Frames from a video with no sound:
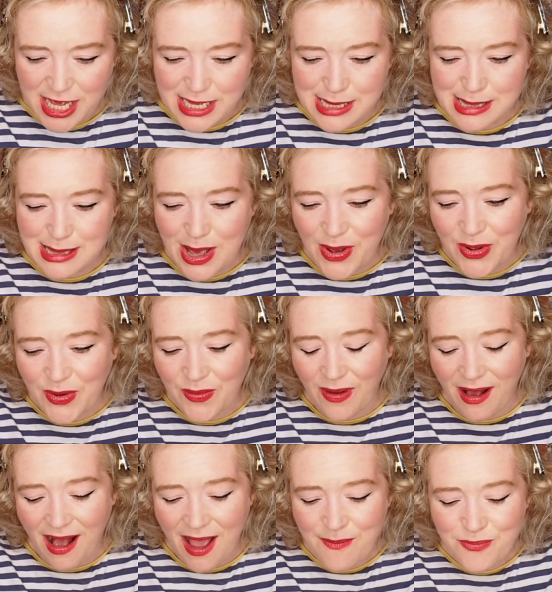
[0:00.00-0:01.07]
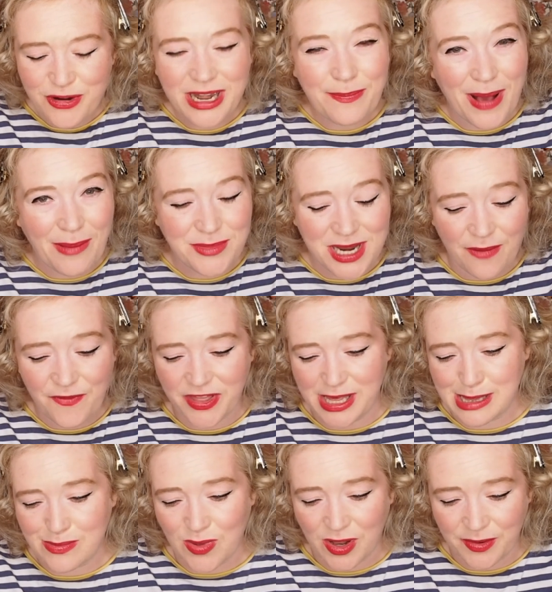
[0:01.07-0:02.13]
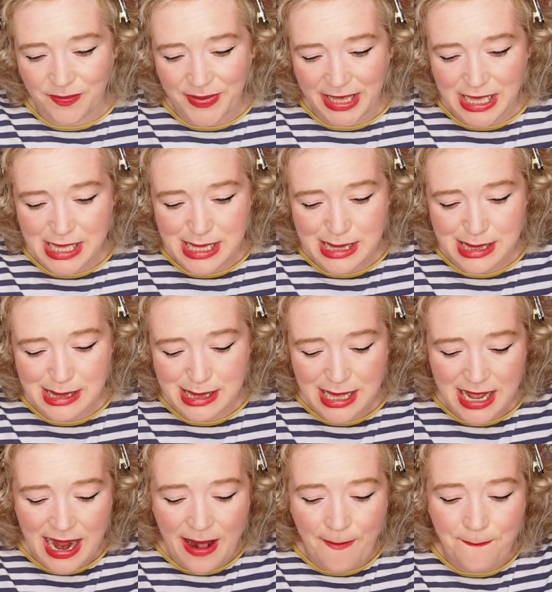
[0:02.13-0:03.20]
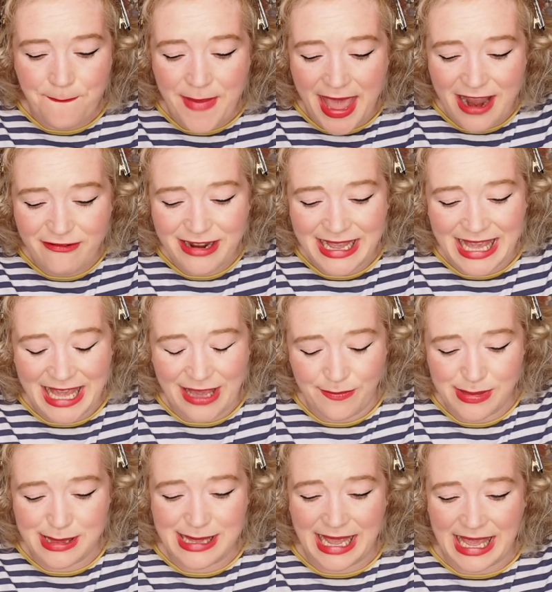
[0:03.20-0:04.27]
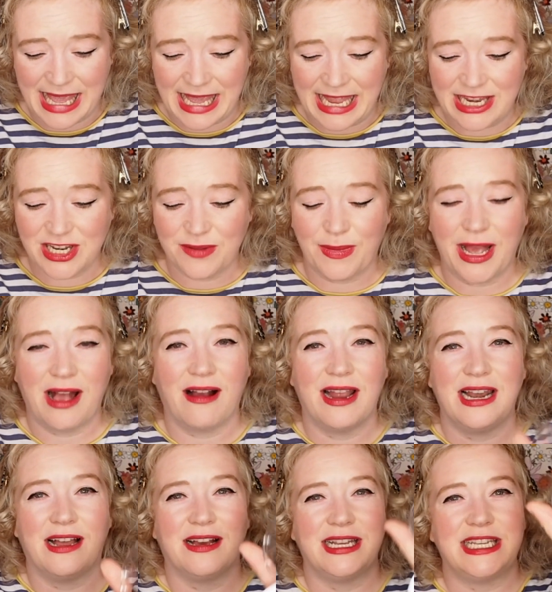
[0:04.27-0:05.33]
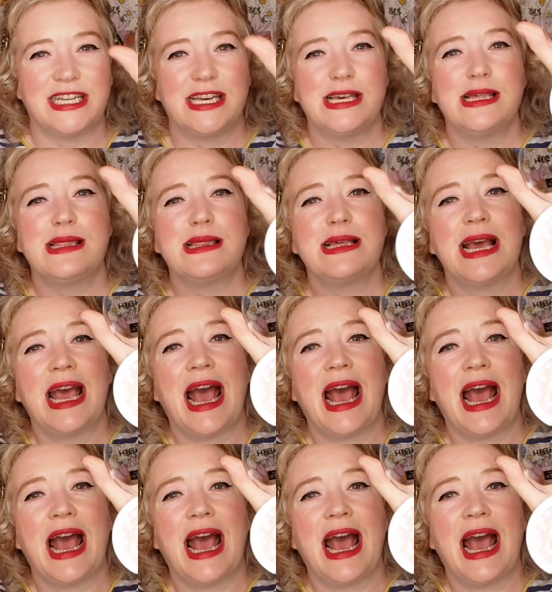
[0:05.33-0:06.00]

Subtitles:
So I'm pretty pumped up for this one because Mary keeps digging into my highlighters